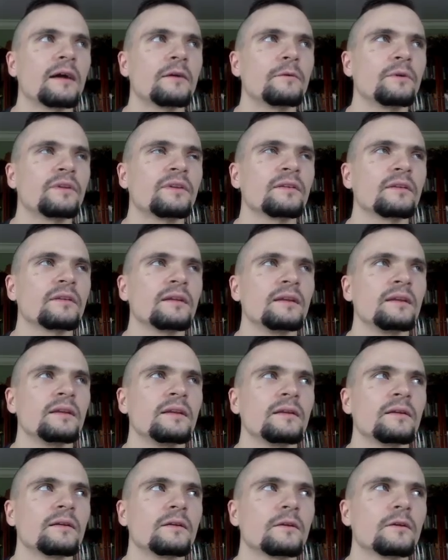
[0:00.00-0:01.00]

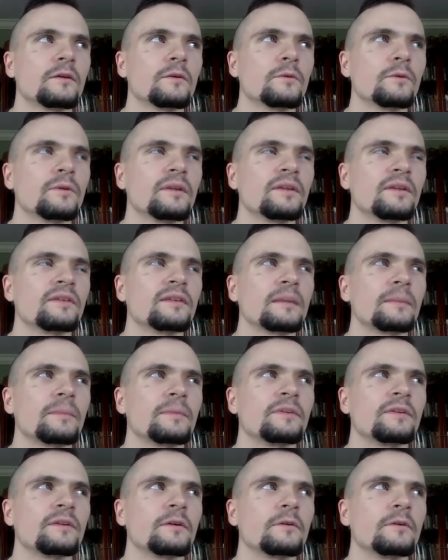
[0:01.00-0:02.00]
recently released an
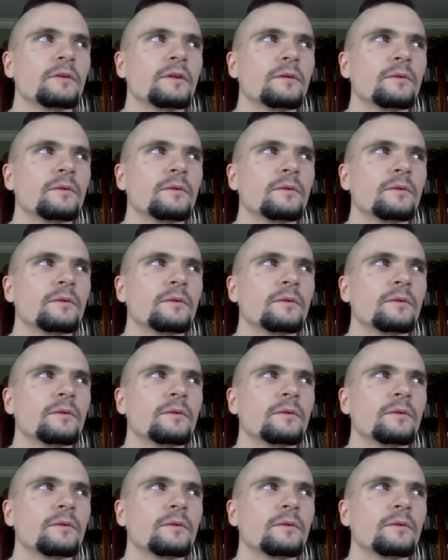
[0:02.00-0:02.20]
episode.